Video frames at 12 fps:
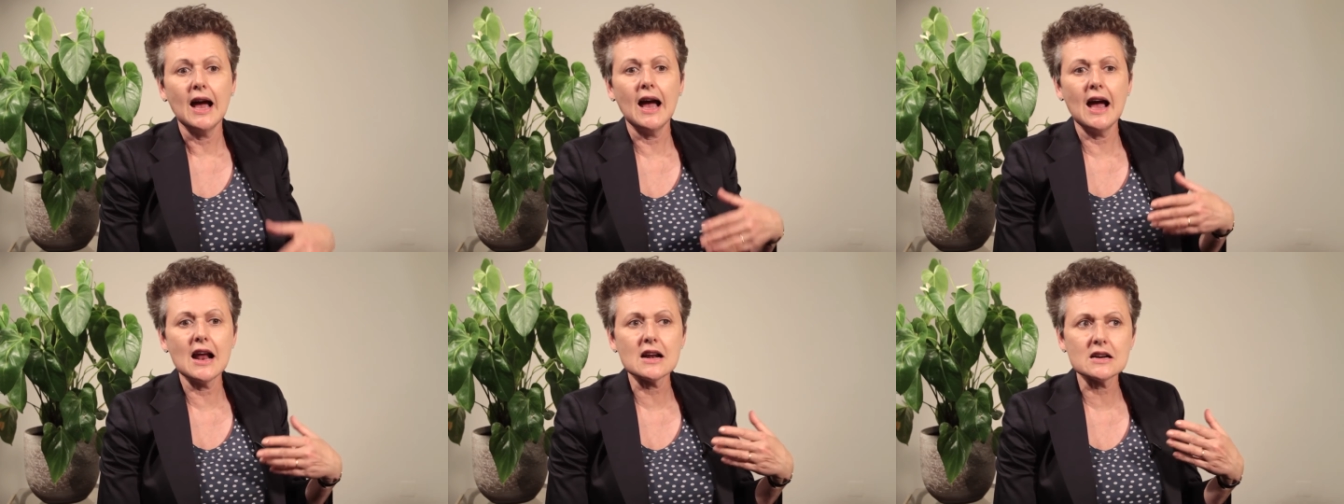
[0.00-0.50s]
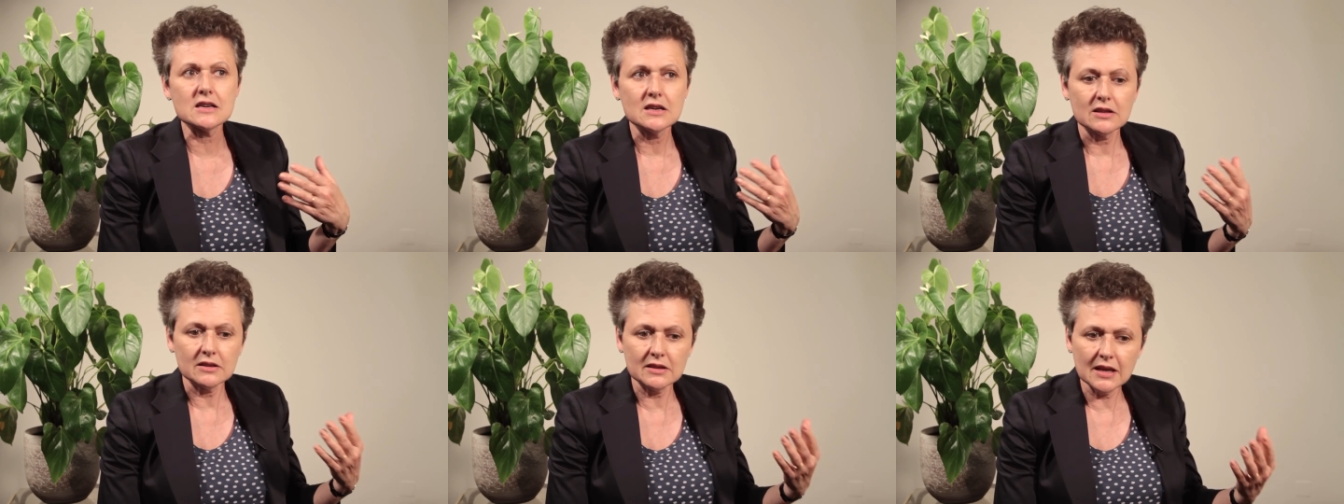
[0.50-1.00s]
and
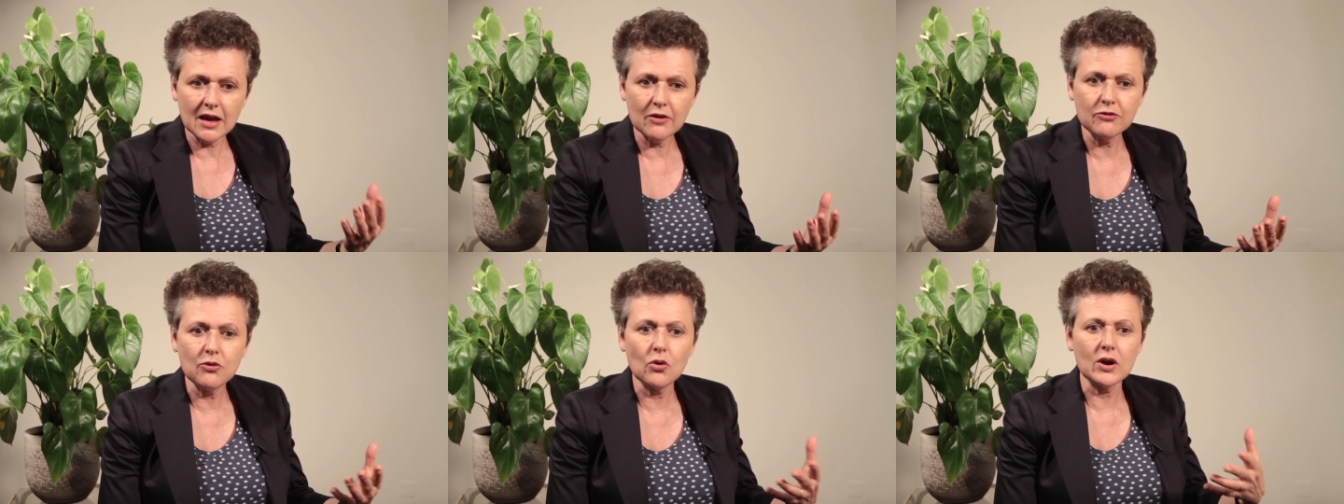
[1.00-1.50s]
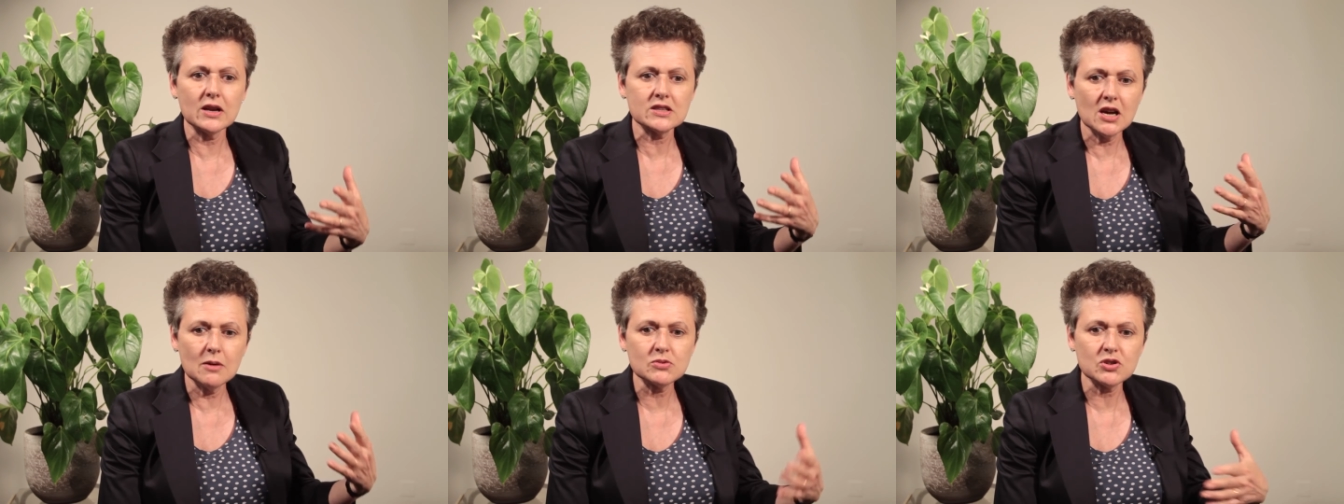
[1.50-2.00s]
therefore, in
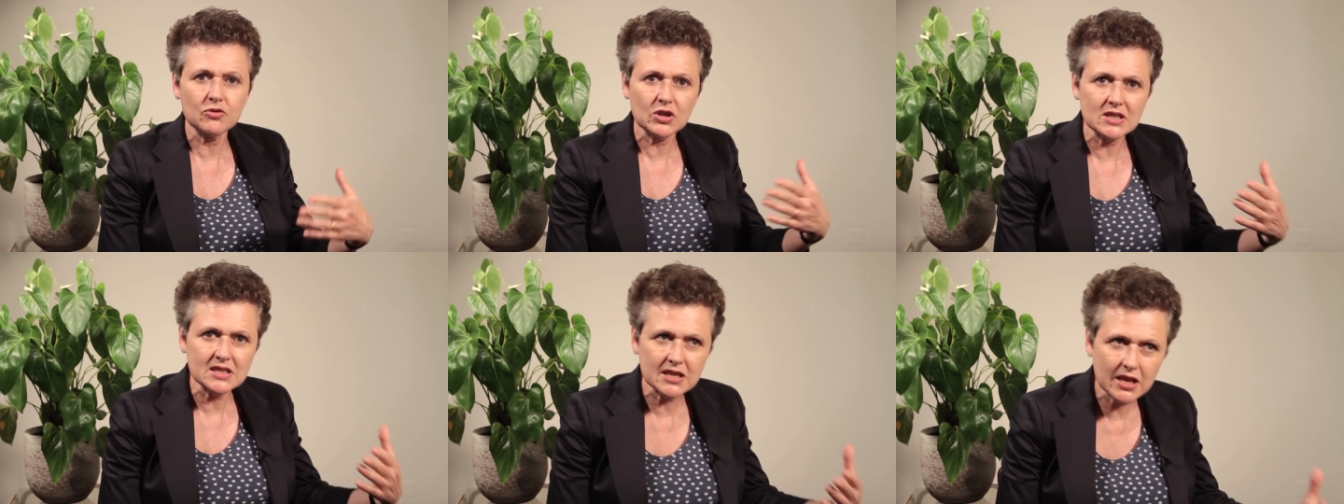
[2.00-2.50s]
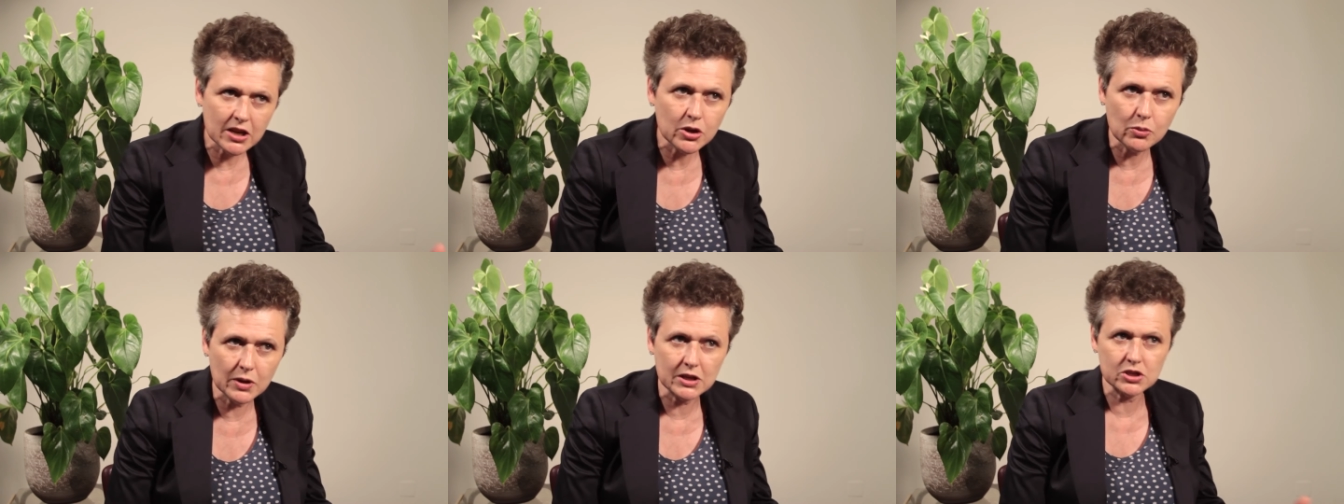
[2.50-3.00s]
terms of
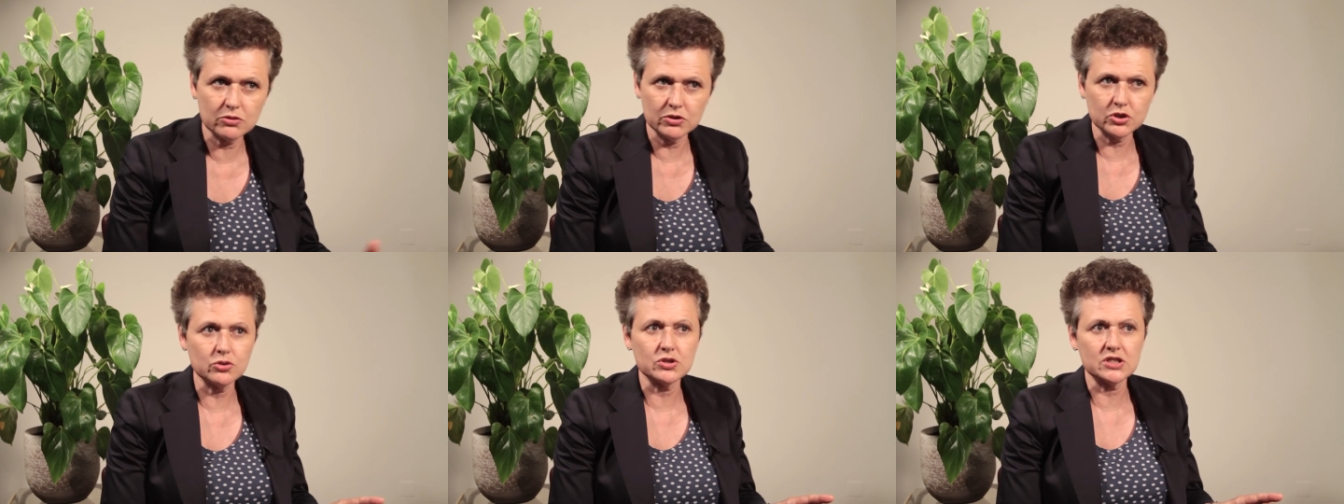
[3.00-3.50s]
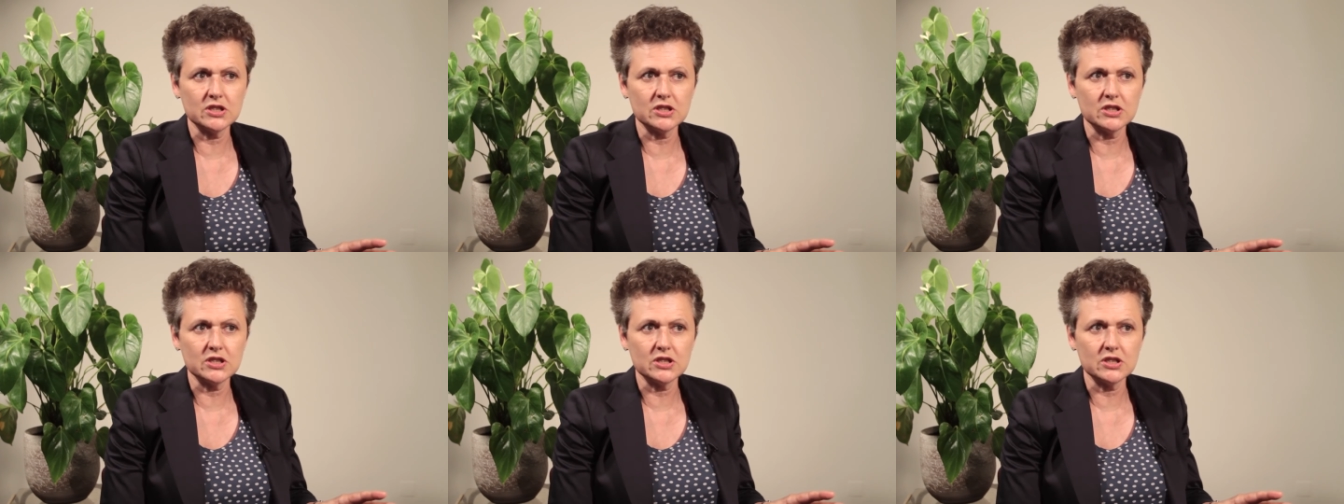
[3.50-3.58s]
continuing to reduce